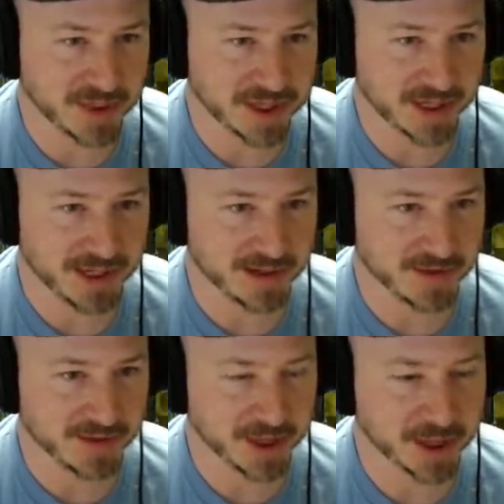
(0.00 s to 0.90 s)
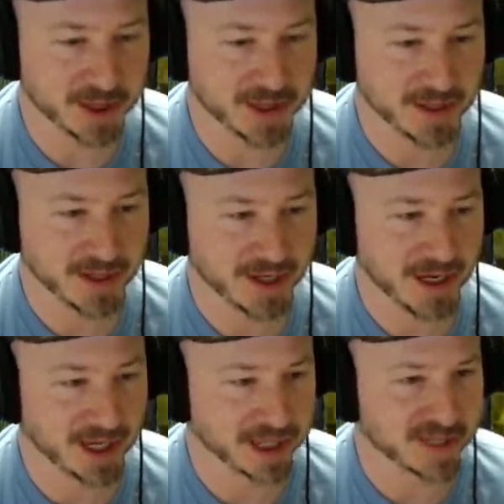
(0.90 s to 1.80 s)
we'll say, which
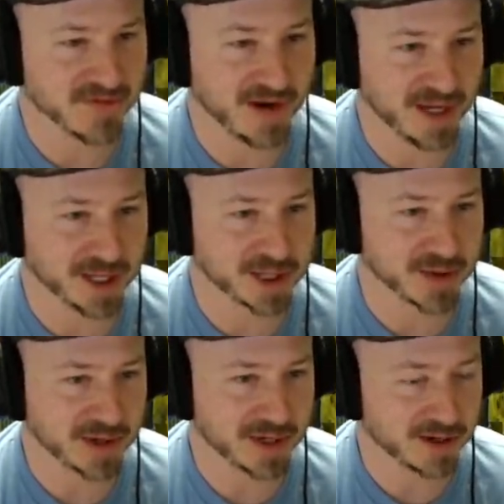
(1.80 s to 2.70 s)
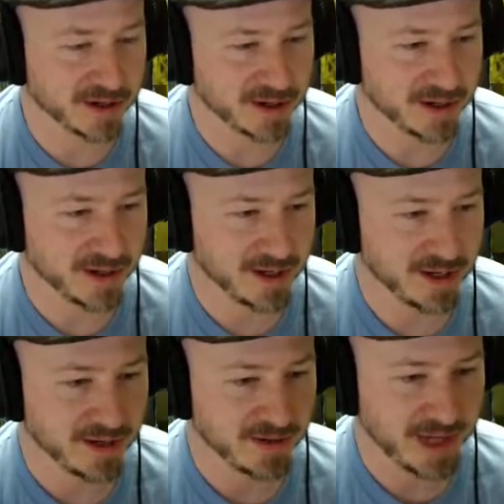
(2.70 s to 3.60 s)
I guess is funny considering
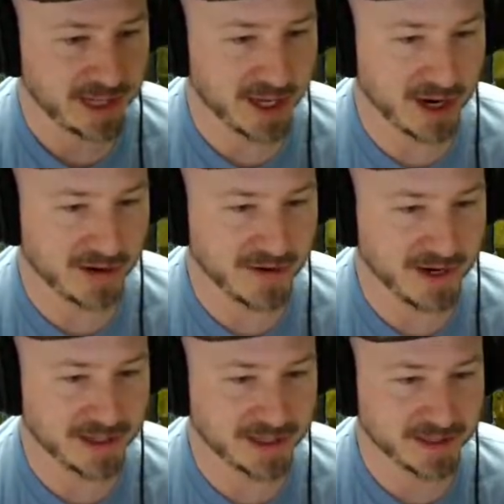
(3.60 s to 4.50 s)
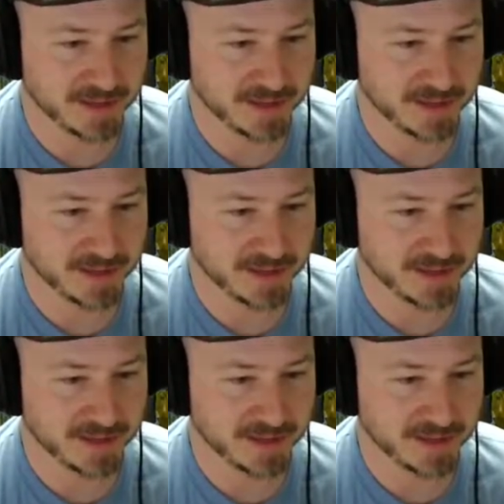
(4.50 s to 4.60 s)
that's art, right?